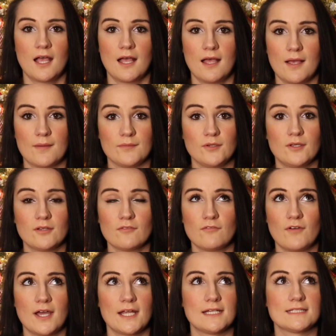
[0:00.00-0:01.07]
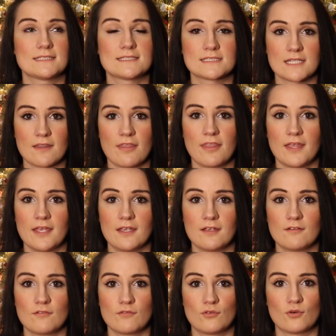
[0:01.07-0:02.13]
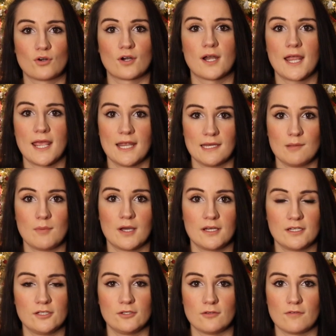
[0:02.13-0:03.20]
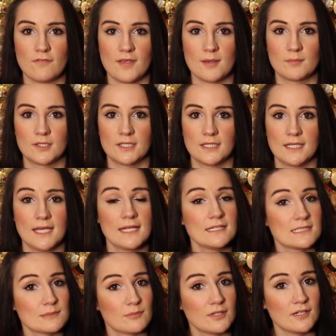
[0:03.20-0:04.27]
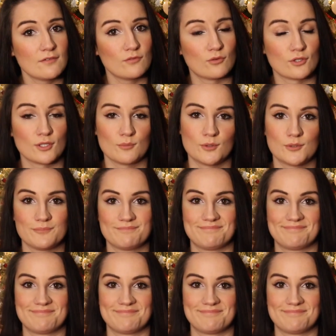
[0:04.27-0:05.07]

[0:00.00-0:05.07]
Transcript: You can find something for anybody in your family, and it's pretty affordable.